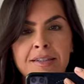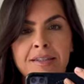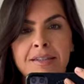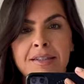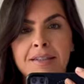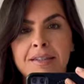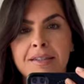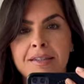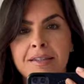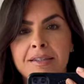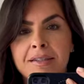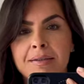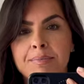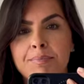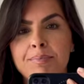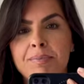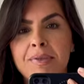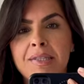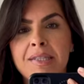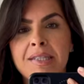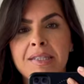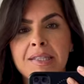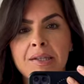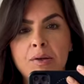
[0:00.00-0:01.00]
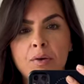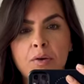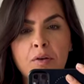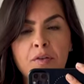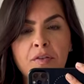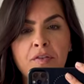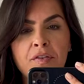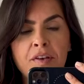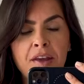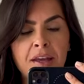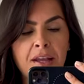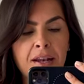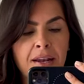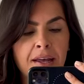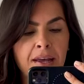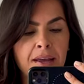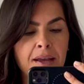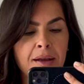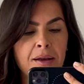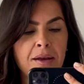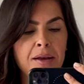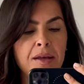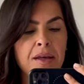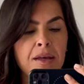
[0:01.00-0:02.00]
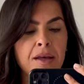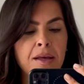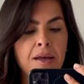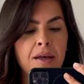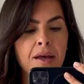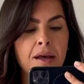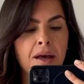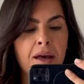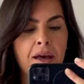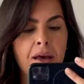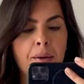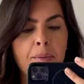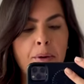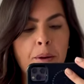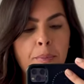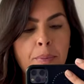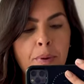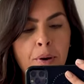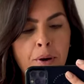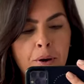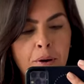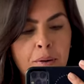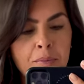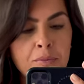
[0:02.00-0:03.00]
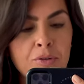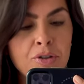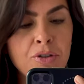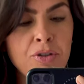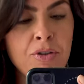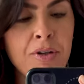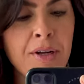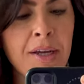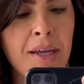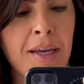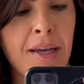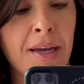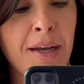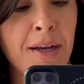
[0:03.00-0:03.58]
silk feeling um, palm tree